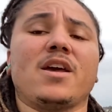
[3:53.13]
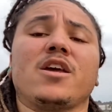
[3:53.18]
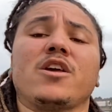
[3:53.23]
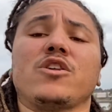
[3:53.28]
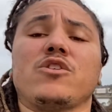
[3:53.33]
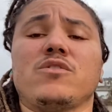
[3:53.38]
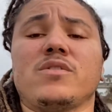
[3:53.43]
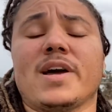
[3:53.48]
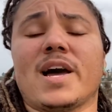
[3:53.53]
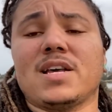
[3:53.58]

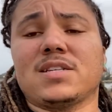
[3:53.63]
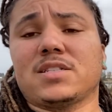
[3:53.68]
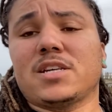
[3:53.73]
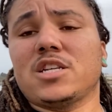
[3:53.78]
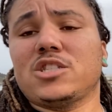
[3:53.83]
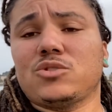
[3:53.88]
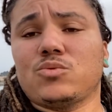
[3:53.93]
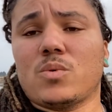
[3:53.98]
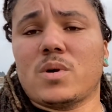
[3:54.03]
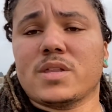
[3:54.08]
you guys
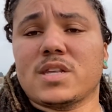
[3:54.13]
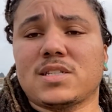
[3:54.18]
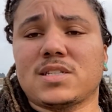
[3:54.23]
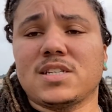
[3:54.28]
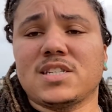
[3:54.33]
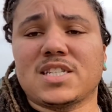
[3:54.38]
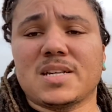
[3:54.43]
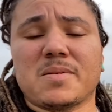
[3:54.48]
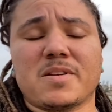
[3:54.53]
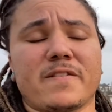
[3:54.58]
said you wanted to
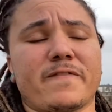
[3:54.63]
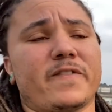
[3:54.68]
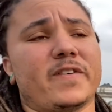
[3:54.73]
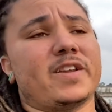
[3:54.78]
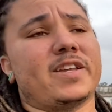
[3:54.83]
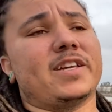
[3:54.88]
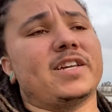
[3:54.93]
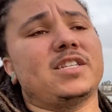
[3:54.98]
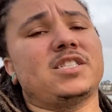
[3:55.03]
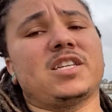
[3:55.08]
see some of the
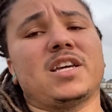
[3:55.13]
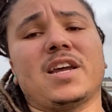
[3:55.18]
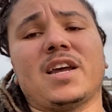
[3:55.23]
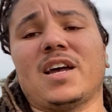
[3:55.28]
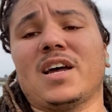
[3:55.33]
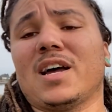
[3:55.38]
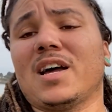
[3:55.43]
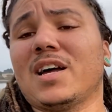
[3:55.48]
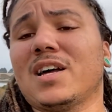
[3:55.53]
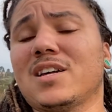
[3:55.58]
footage
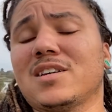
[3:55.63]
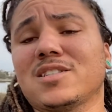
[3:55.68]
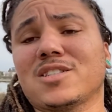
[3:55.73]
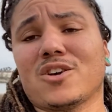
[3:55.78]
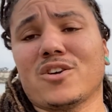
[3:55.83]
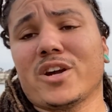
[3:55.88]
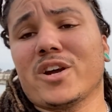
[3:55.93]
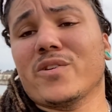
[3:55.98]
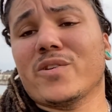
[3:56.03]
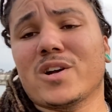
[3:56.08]
uh,
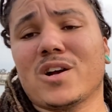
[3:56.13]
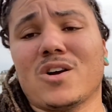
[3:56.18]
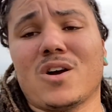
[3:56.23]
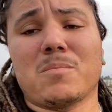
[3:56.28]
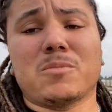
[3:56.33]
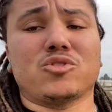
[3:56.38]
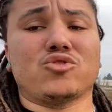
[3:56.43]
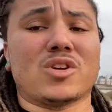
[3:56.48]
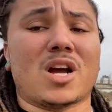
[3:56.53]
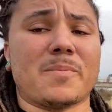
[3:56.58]
so here we go i'm
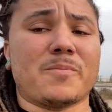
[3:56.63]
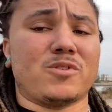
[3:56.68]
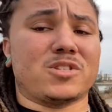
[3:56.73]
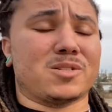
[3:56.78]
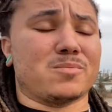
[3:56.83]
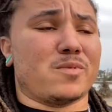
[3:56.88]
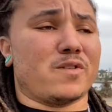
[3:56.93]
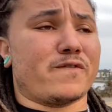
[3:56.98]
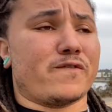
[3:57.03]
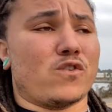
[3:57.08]
gonna drop you
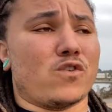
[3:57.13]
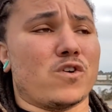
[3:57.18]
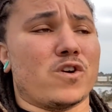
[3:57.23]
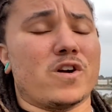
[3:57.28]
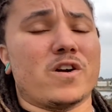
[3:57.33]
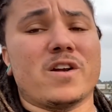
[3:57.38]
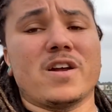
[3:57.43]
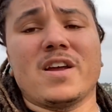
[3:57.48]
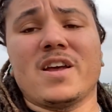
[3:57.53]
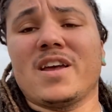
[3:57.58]
some
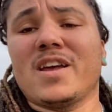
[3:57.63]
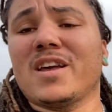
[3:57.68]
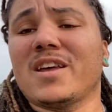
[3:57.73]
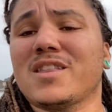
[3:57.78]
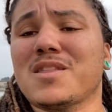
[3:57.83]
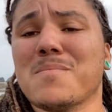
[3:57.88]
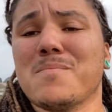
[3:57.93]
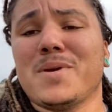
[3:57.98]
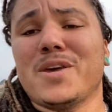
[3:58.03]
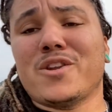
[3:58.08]
before
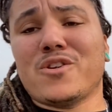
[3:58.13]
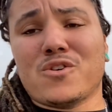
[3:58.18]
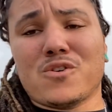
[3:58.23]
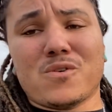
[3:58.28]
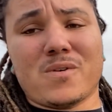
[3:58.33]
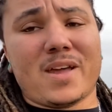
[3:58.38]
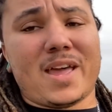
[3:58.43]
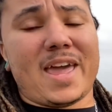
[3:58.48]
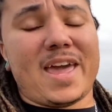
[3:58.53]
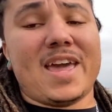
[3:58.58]
the
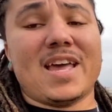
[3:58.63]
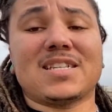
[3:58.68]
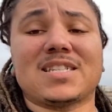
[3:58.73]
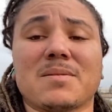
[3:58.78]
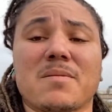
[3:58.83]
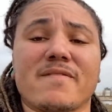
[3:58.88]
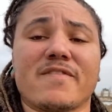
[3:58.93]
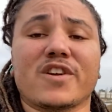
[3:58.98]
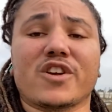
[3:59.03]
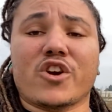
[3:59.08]
middle and
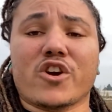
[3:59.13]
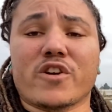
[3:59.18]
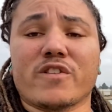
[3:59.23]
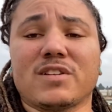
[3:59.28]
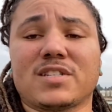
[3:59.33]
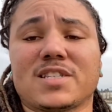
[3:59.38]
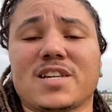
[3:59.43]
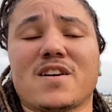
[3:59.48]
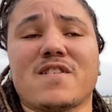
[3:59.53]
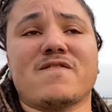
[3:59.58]
some of the
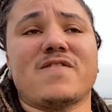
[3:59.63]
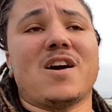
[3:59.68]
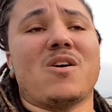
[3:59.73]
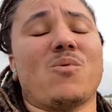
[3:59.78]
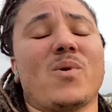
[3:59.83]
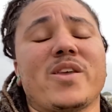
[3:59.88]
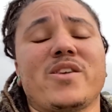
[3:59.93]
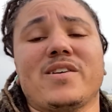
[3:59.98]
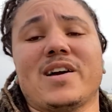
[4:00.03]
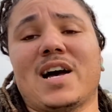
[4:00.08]
current stuff. That
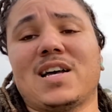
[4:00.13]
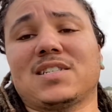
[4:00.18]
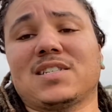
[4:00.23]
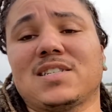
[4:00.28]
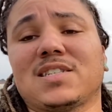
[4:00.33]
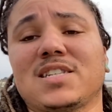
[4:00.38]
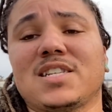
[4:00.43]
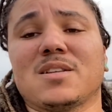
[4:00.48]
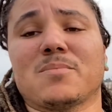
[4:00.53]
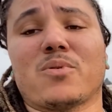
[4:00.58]
way you guys can
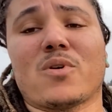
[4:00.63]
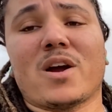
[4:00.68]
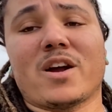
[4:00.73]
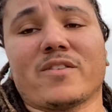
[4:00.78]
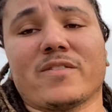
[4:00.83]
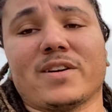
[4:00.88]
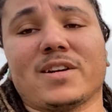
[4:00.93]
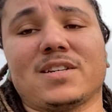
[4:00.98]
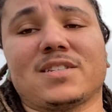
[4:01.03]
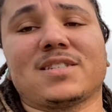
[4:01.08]
see the
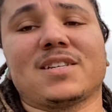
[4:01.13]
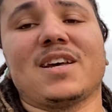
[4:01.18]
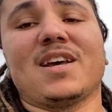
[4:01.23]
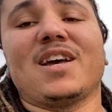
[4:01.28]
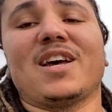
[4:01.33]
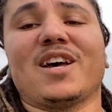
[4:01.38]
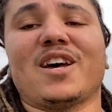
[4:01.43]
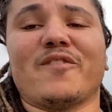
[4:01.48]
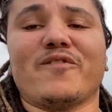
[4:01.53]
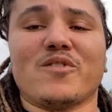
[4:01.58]
progress
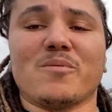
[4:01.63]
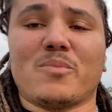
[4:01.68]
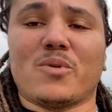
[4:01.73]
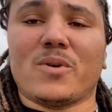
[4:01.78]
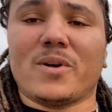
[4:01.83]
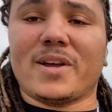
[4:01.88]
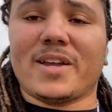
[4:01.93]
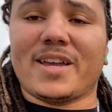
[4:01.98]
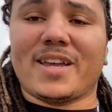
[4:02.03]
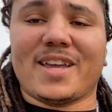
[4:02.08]
of your
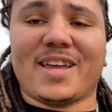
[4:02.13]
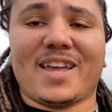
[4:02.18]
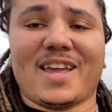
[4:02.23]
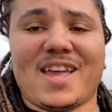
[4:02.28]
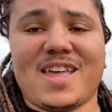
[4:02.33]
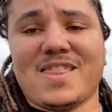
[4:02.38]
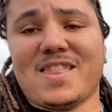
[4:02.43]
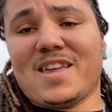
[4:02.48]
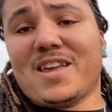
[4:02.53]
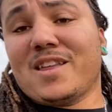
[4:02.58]
boy.
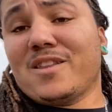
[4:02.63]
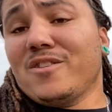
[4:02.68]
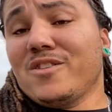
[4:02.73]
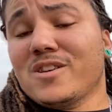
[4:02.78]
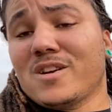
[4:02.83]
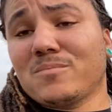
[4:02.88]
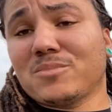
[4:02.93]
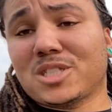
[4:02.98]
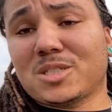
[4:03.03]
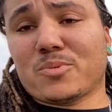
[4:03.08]
And then, you
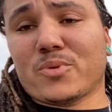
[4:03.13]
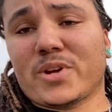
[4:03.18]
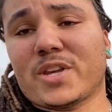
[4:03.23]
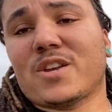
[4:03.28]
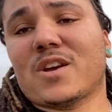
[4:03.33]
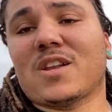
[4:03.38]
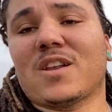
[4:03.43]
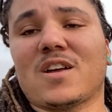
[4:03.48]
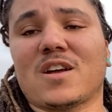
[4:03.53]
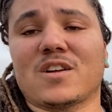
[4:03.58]
know, I'm just bringing
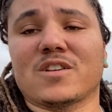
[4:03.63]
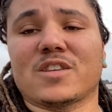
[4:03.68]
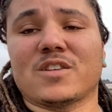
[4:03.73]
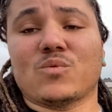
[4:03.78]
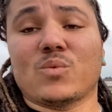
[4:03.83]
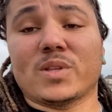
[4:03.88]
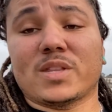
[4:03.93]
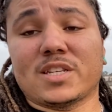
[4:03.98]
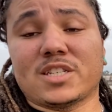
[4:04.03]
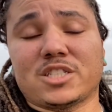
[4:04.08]
you along
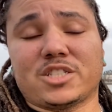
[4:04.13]
with this